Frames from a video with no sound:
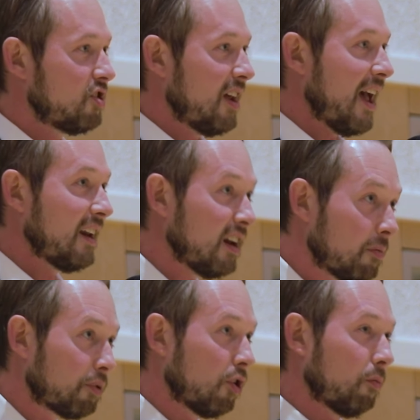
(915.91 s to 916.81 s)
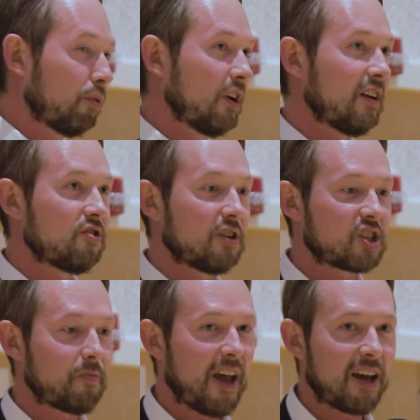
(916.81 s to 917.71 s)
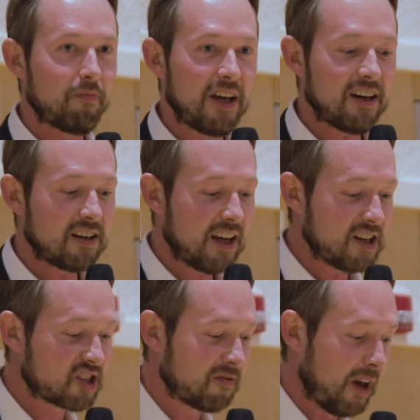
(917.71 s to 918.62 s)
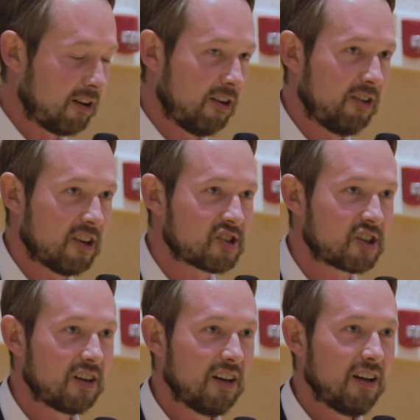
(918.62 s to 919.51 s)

and inappropriate to expand MAiD in cases of mental illness.